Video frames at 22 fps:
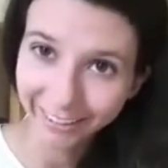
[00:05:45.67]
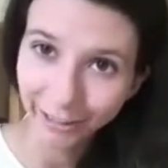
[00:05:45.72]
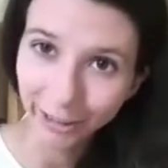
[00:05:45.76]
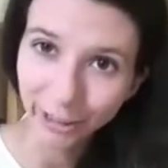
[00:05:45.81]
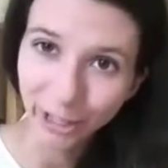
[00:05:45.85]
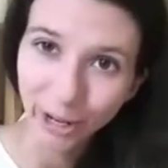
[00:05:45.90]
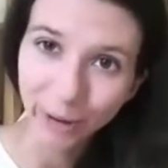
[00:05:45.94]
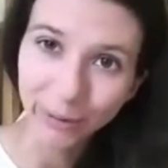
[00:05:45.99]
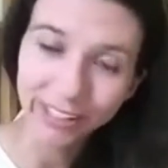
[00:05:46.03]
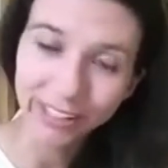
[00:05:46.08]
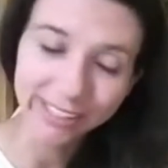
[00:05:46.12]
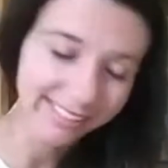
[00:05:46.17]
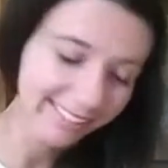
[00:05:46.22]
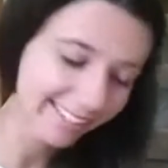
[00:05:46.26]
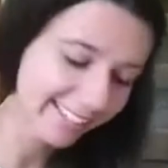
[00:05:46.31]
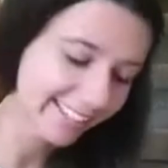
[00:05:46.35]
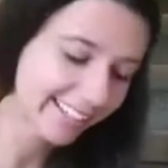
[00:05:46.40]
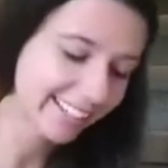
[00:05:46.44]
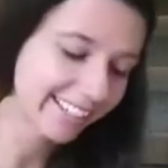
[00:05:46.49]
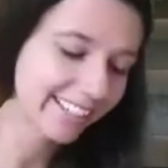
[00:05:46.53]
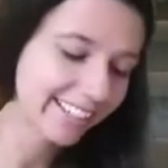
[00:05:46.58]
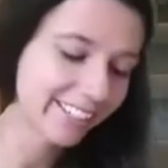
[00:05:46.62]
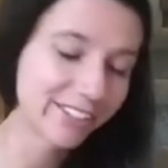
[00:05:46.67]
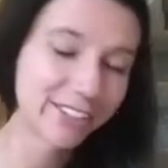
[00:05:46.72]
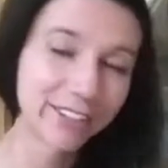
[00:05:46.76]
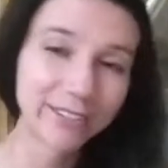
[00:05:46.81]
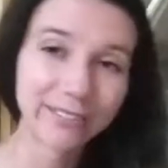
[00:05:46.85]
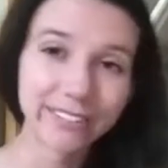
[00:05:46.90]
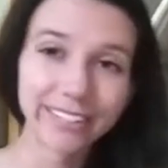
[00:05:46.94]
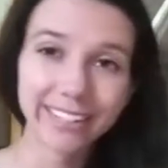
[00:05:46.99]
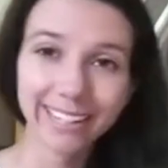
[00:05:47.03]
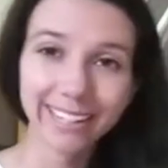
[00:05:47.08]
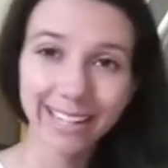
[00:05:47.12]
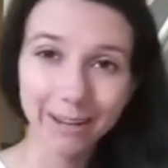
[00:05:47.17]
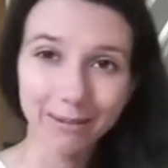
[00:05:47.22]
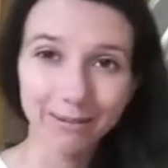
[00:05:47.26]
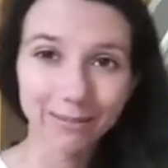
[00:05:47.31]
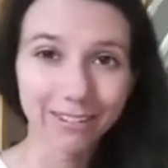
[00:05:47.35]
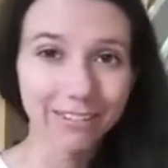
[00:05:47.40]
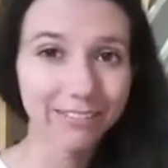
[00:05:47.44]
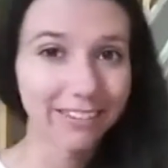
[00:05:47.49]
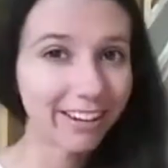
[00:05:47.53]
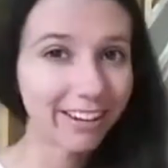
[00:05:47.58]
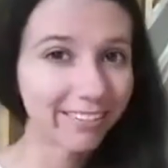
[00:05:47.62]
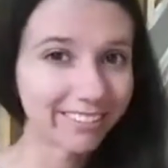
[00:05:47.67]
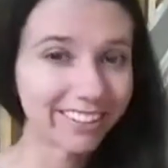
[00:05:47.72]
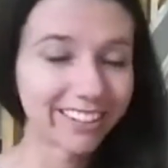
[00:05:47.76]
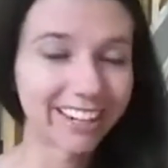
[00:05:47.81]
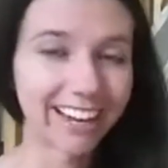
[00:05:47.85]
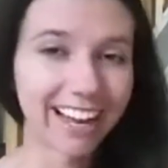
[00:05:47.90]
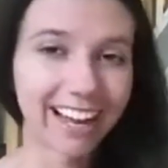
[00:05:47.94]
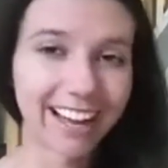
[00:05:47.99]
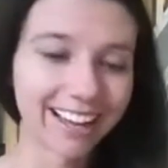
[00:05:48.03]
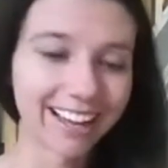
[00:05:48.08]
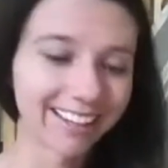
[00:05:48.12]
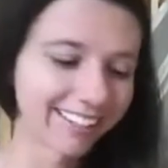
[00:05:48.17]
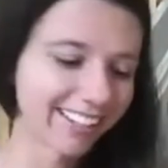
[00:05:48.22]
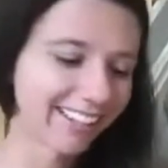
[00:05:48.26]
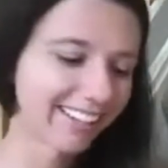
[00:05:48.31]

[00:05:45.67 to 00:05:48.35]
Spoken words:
lowest key trivia game we've ever had.